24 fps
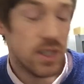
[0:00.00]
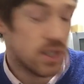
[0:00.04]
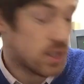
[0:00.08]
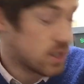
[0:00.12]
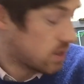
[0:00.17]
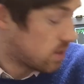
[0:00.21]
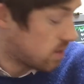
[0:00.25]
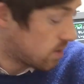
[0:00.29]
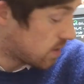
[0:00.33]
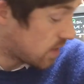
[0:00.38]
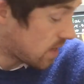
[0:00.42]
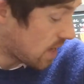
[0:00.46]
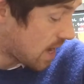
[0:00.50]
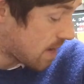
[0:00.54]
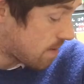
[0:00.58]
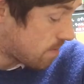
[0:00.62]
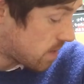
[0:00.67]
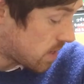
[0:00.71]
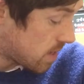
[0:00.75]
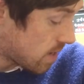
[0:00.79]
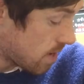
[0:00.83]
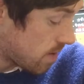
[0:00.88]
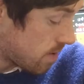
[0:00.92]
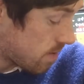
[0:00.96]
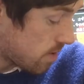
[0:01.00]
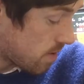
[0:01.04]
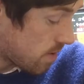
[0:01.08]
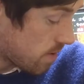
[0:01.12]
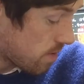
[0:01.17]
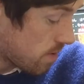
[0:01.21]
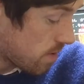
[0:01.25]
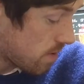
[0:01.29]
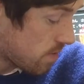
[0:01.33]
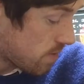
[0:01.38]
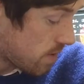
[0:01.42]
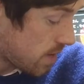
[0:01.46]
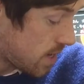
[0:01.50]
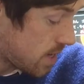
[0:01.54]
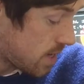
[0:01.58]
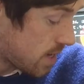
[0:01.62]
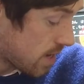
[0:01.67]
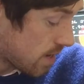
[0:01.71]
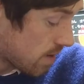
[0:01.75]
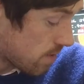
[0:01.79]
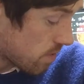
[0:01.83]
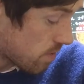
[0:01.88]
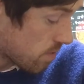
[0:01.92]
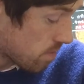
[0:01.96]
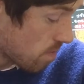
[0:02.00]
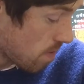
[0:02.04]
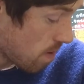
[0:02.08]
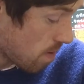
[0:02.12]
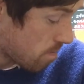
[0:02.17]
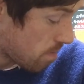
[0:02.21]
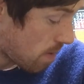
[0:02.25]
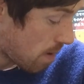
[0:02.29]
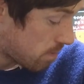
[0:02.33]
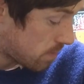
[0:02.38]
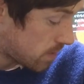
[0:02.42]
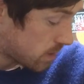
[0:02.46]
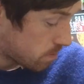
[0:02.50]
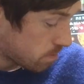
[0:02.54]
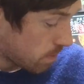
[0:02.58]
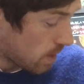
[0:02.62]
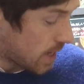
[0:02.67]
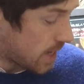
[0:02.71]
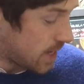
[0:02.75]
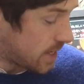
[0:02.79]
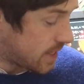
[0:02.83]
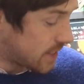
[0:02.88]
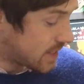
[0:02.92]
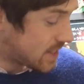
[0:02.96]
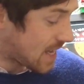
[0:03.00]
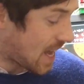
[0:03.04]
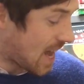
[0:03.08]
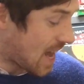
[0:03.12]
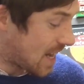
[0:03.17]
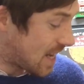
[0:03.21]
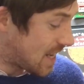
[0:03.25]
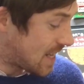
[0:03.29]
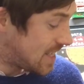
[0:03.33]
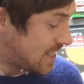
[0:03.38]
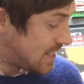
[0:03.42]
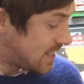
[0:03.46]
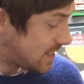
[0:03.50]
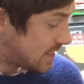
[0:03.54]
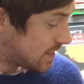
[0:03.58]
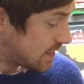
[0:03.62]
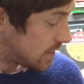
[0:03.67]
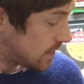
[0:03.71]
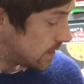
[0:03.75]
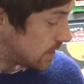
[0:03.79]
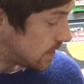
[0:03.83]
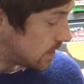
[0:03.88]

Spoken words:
it's a good game, you know. It's Enix as well, published by Enix at least,